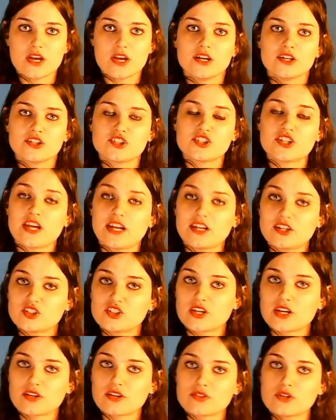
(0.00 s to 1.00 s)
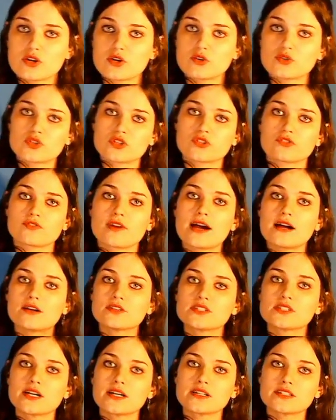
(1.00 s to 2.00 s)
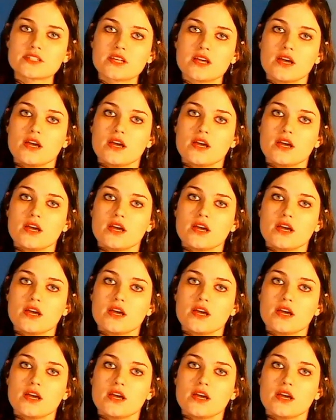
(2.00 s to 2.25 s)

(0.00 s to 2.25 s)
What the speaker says: changing those around us,